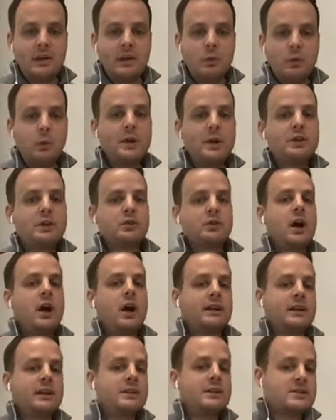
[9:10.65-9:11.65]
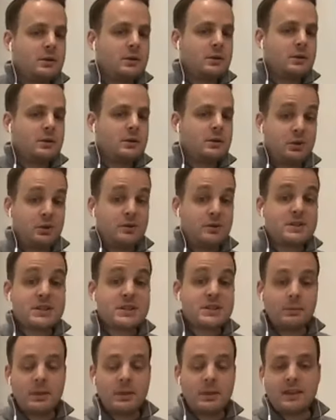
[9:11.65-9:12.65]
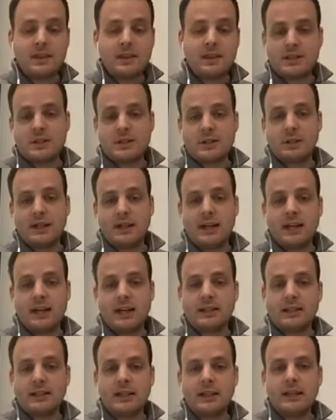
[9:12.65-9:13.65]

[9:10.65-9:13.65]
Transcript: when you're talking to so many people and you have so many things going on,